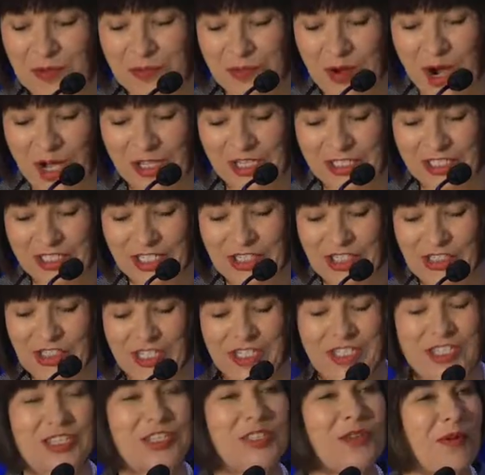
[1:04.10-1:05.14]
a
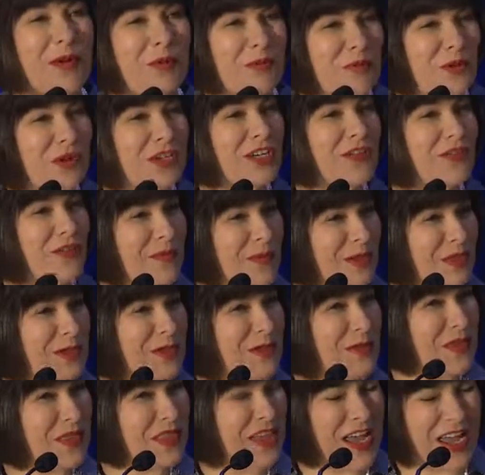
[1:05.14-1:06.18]
politician, so I'm pretty
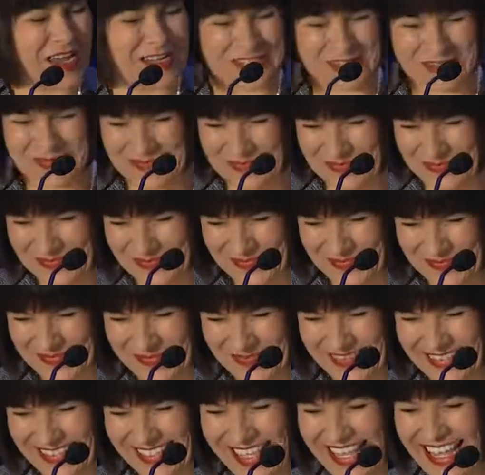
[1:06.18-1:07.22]
familiar with that.
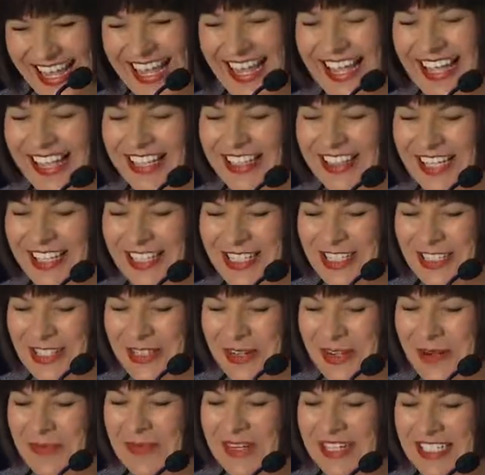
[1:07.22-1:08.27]
Let's
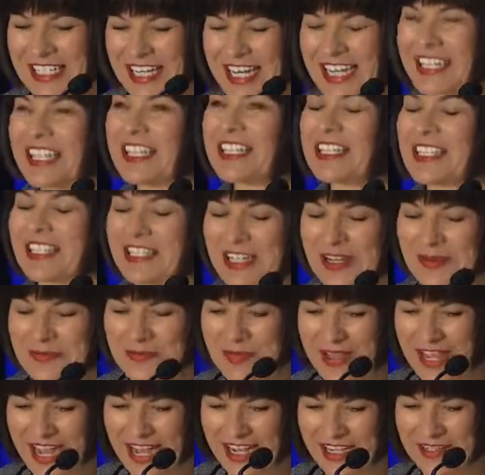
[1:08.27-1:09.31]
start by taking a step
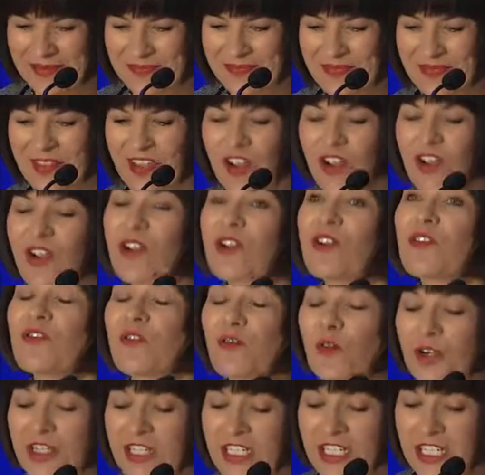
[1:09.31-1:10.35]
back.
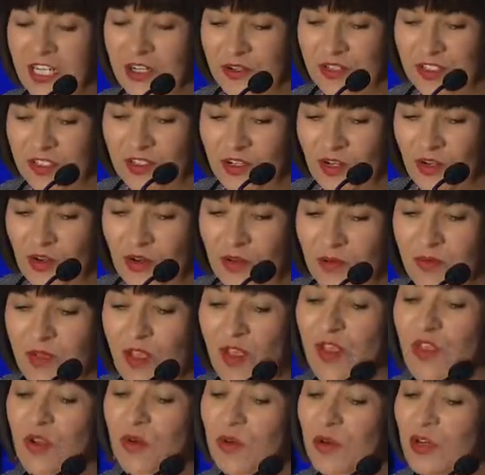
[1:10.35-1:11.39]
40 years ago,
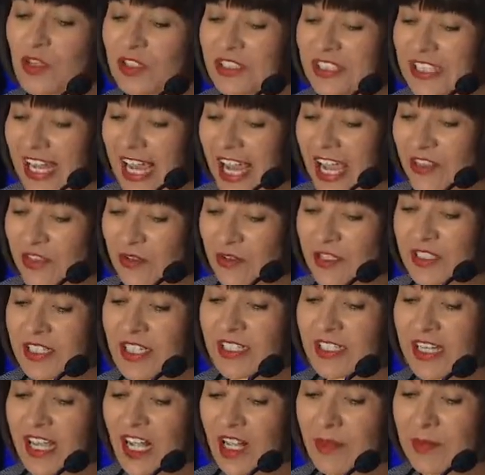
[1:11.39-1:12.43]
the world gathered
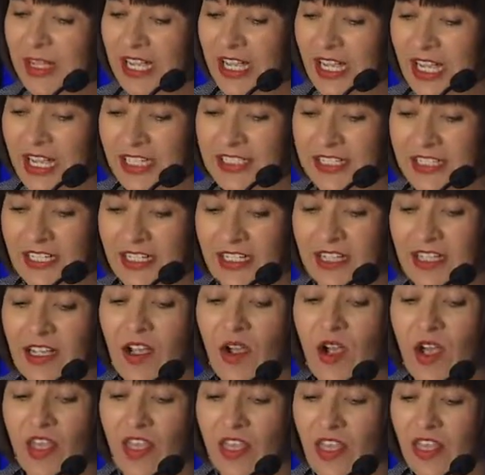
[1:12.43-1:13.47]
in Alma-Ata,
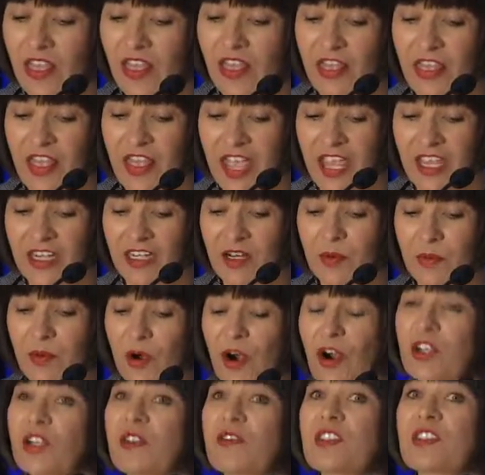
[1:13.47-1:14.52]
then
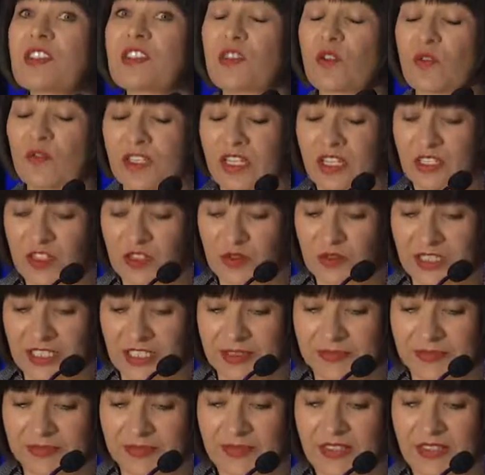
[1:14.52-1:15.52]
part of the Soviet Union.